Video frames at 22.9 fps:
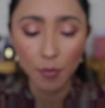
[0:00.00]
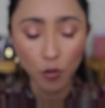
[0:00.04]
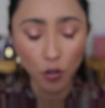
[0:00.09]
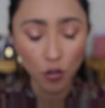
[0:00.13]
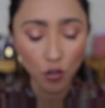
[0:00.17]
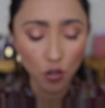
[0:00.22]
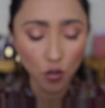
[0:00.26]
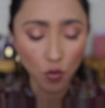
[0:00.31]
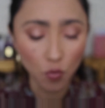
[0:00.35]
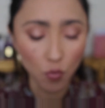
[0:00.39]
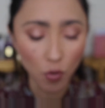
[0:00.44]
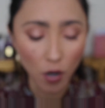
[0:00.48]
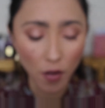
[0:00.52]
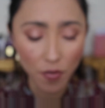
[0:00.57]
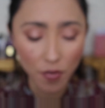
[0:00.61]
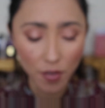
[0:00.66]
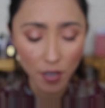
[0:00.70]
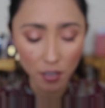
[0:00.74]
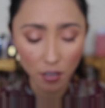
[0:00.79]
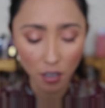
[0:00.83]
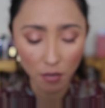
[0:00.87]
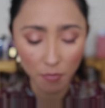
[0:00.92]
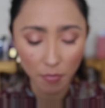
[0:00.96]
going to run
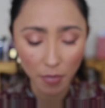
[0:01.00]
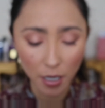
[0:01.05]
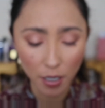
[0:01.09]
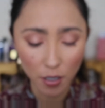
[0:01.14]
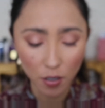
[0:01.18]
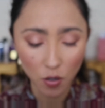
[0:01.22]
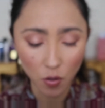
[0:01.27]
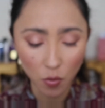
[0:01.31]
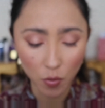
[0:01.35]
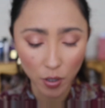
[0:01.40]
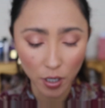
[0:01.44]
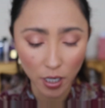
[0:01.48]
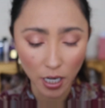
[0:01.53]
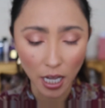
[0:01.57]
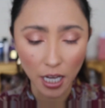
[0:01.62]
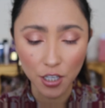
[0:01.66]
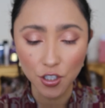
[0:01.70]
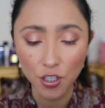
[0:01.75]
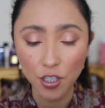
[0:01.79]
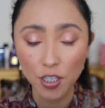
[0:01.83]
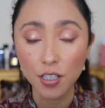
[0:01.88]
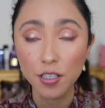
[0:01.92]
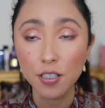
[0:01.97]
this on my lower
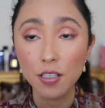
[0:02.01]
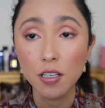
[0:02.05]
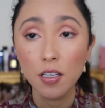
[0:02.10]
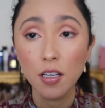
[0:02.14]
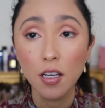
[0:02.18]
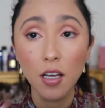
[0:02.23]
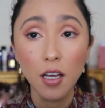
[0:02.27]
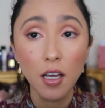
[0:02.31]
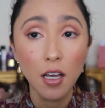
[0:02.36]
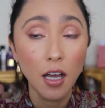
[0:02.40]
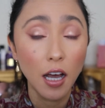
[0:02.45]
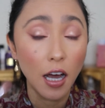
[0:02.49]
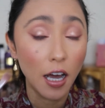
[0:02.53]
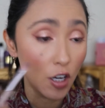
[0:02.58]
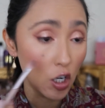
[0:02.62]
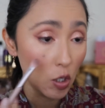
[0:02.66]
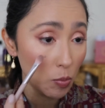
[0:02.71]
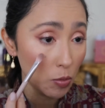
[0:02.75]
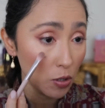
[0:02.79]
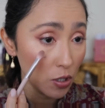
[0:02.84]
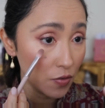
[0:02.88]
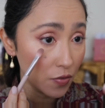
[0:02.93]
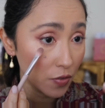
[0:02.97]
lashes. I
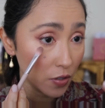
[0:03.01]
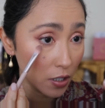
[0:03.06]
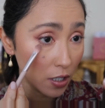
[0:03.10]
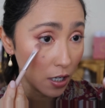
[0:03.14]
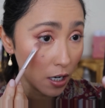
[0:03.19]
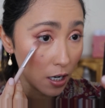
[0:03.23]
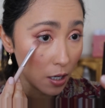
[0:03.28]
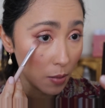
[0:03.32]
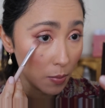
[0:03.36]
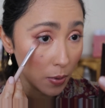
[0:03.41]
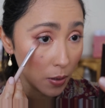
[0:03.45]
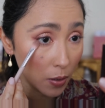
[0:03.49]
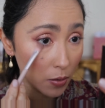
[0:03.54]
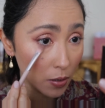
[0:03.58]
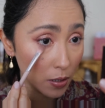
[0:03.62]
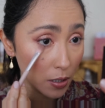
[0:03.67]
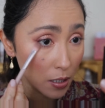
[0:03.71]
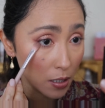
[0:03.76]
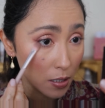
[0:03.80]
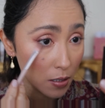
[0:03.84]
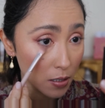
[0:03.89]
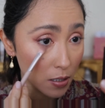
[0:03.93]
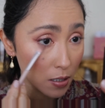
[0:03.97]
almost forgot about
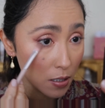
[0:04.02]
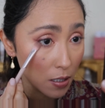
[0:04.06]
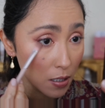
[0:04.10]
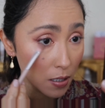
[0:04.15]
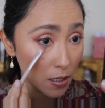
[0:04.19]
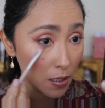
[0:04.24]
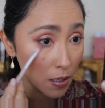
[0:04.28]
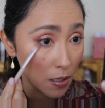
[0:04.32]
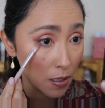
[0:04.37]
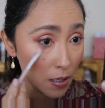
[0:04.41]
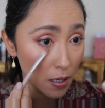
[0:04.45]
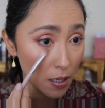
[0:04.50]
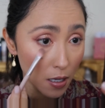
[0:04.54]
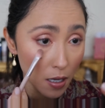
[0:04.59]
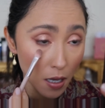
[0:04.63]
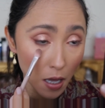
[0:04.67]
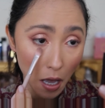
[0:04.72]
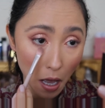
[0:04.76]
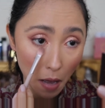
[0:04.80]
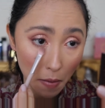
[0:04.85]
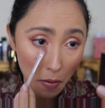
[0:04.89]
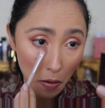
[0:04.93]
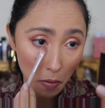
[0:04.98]
this.
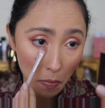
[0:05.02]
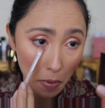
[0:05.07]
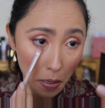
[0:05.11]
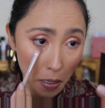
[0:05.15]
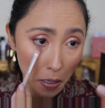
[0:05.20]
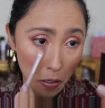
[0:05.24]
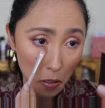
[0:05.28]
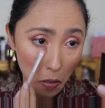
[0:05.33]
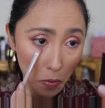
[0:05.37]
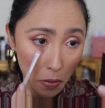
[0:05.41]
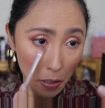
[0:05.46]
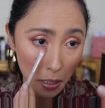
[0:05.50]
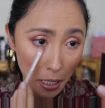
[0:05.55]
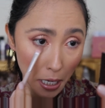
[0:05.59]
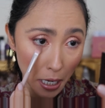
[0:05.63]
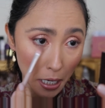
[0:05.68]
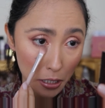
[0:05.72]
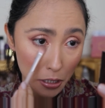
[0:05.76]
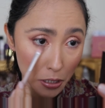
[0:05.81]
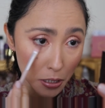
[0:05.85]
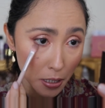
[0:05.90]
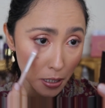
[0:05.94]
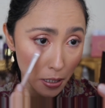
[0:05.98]
About my lower lashes.
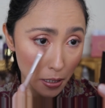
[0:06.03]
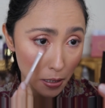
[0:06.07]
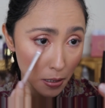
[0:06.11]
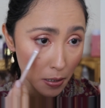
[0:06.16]
You saw